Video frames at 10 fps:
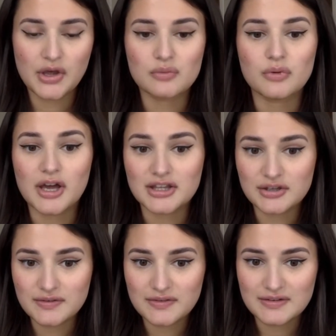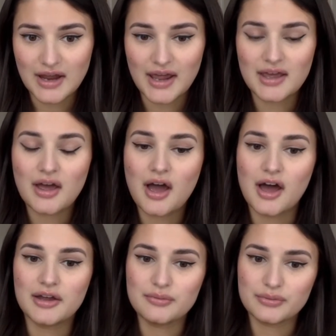Where you stay,
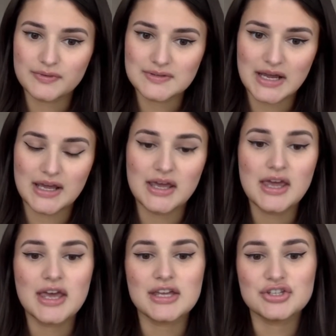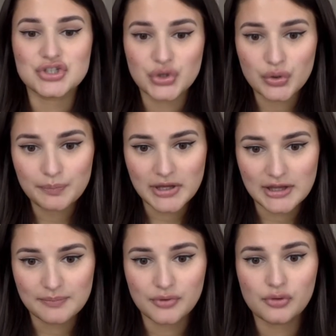I will stay. And your
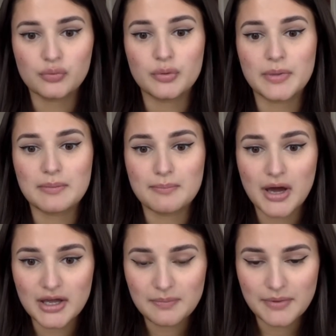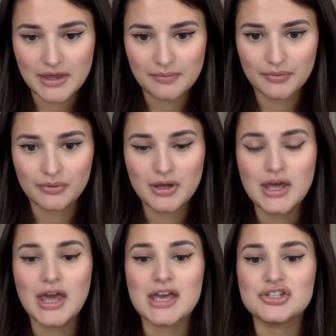people will be my people.
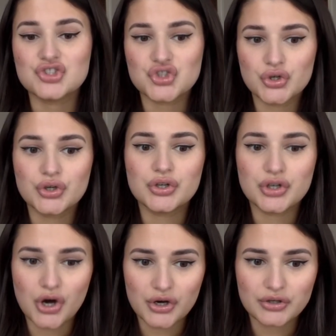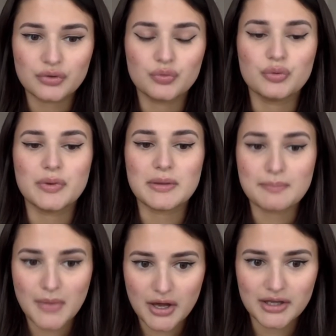And your God will be
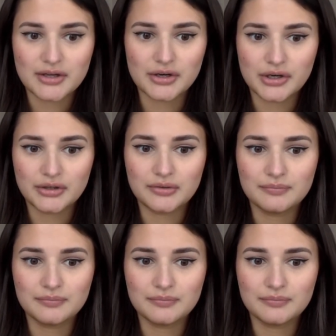my God."